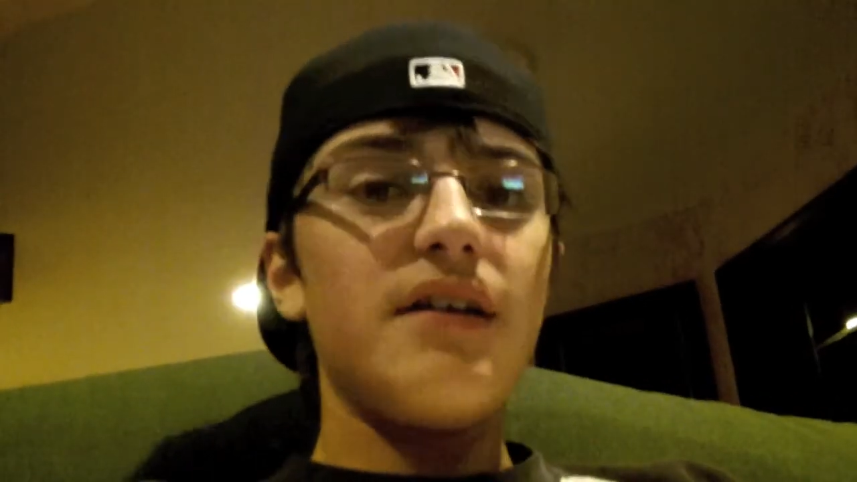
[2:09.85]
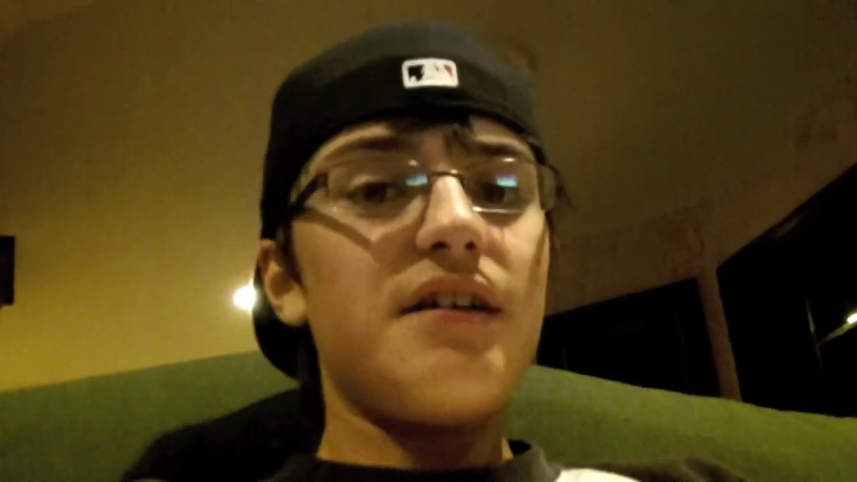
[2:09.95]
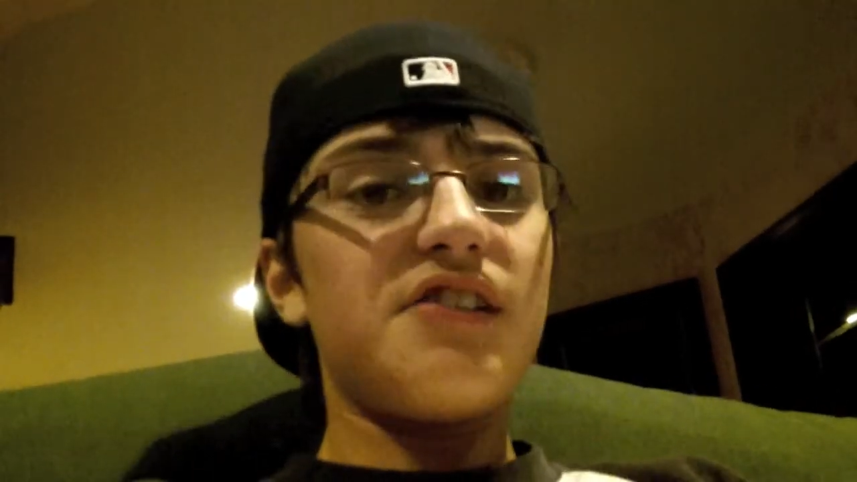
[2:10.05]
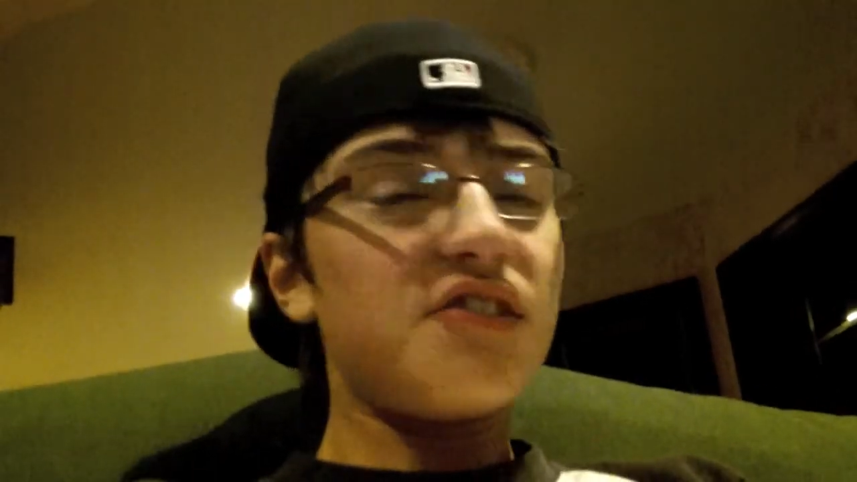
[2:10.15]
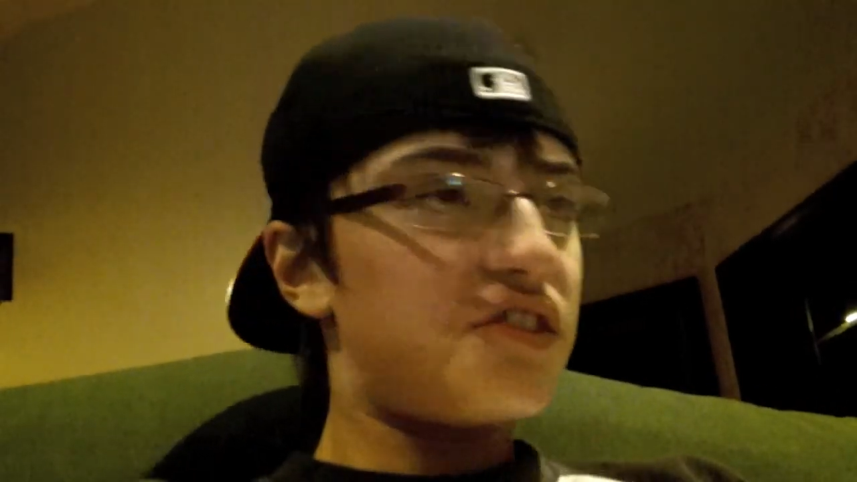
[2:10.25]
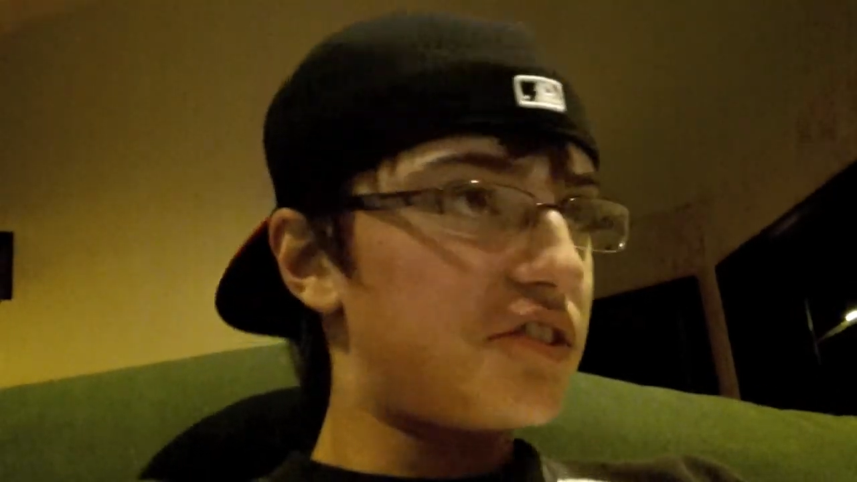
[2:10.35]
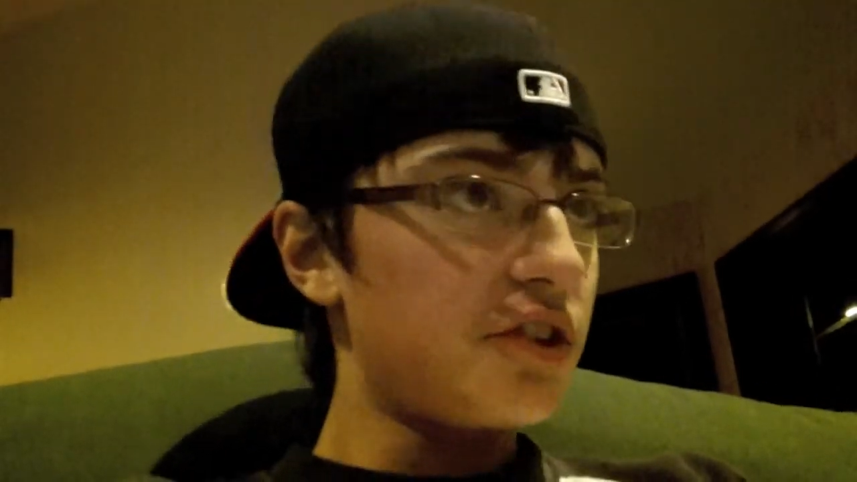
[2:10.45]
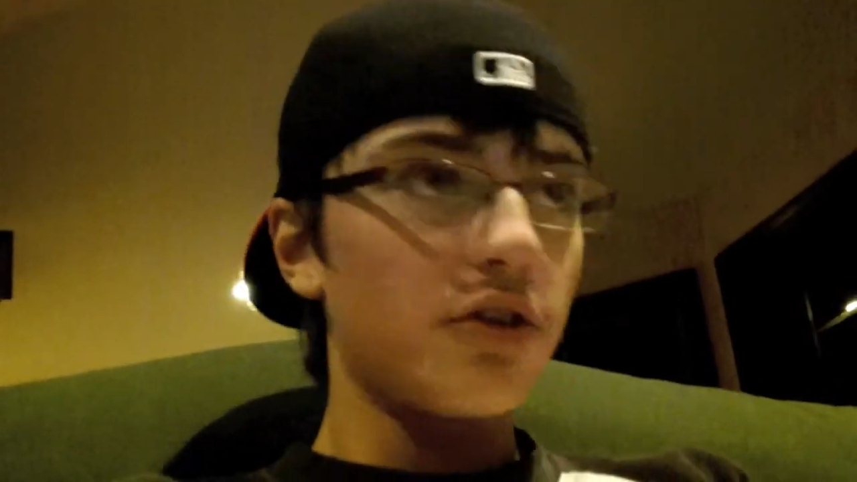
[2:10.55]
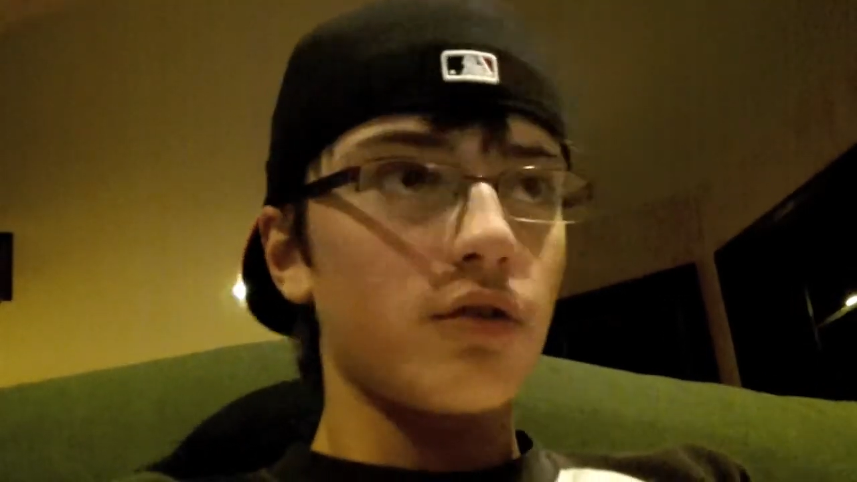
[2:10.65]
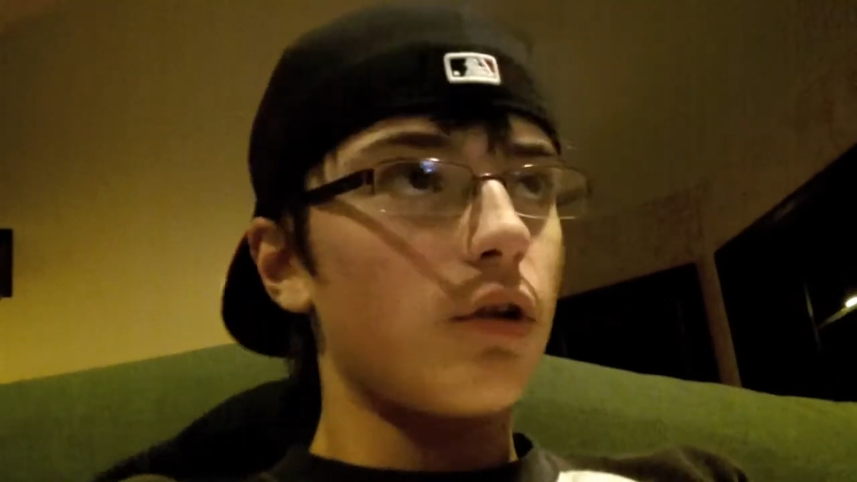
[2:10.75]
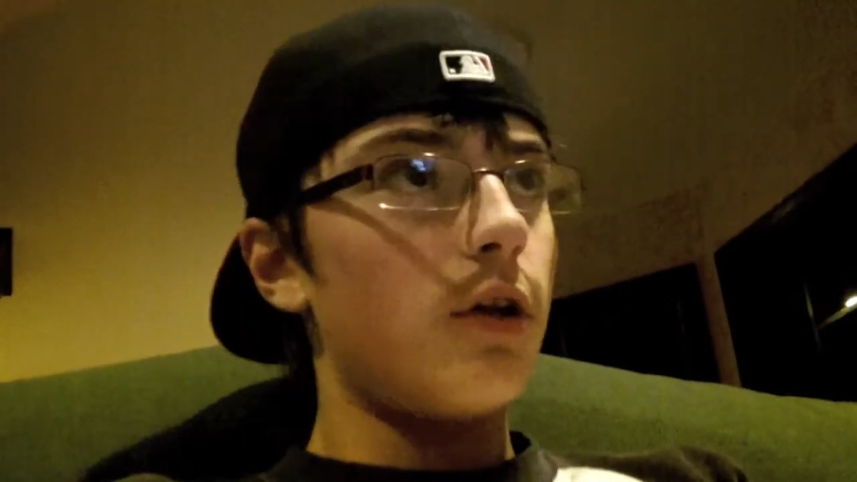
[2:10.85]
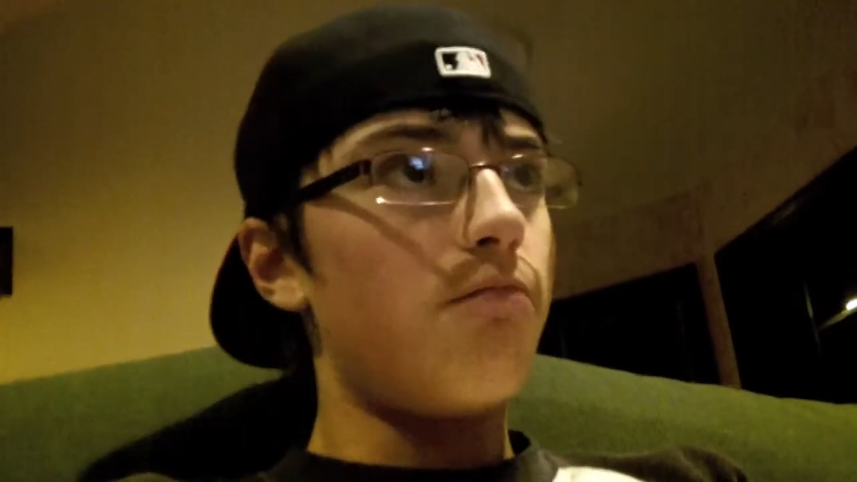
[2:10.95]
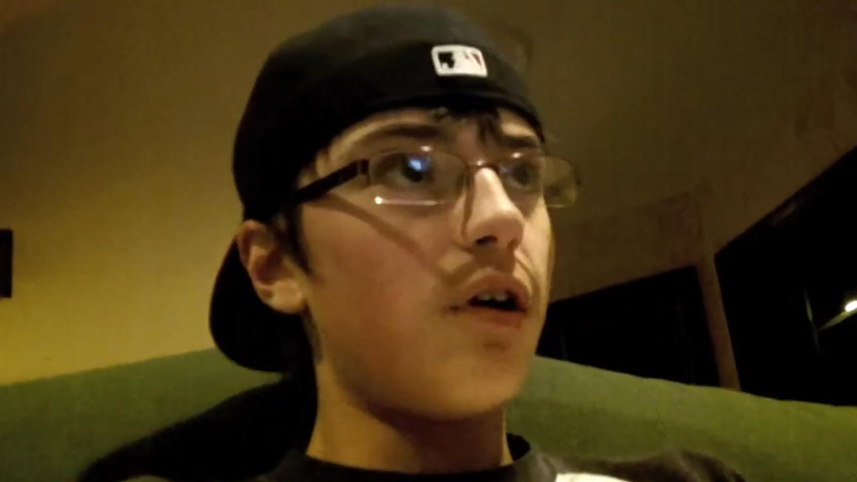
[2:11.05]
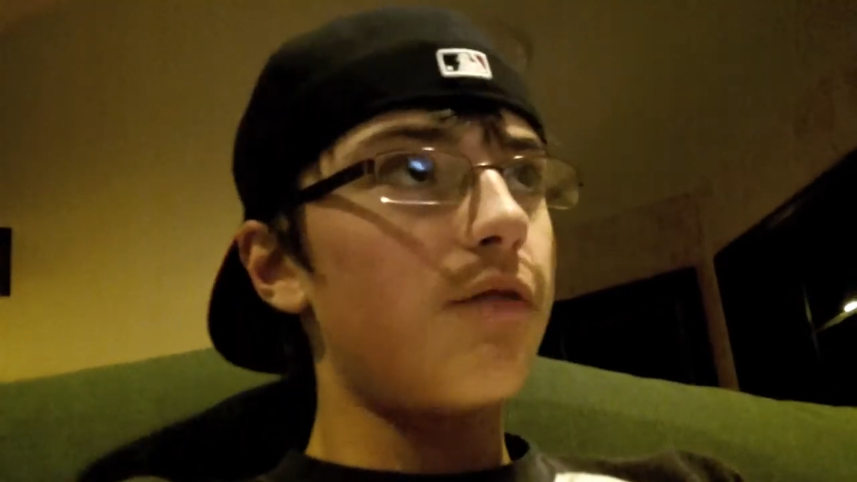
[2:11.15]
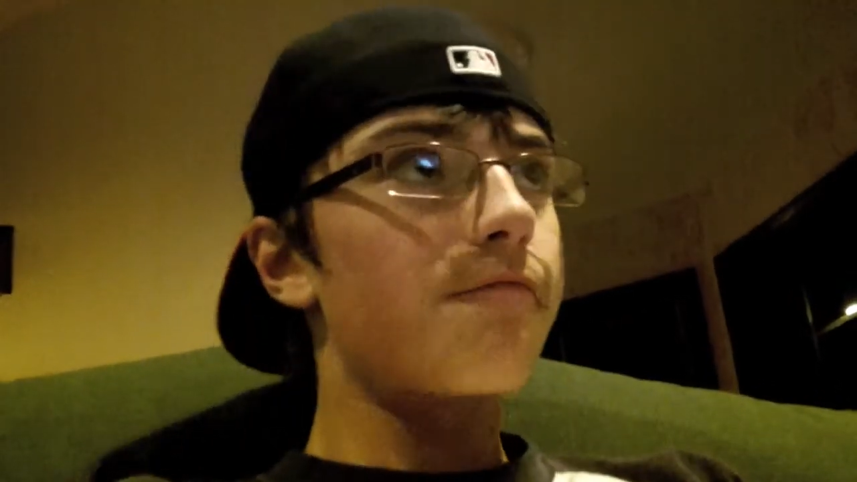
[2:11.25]
Certainly,
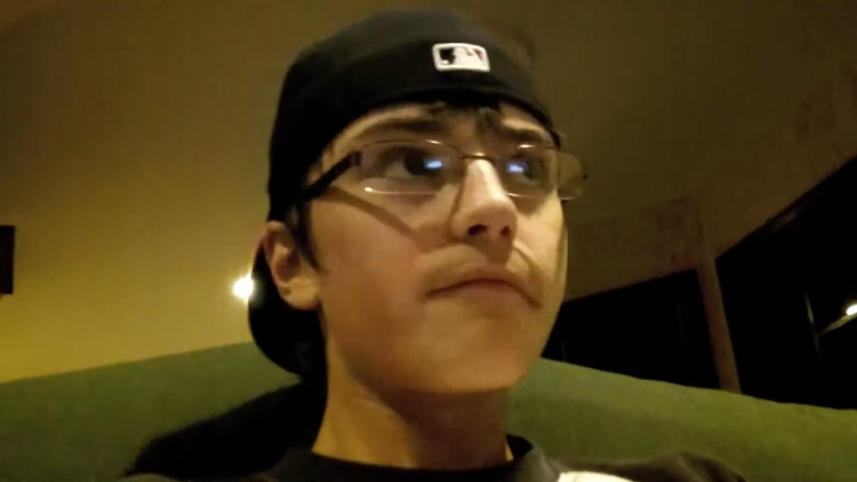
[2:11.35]
but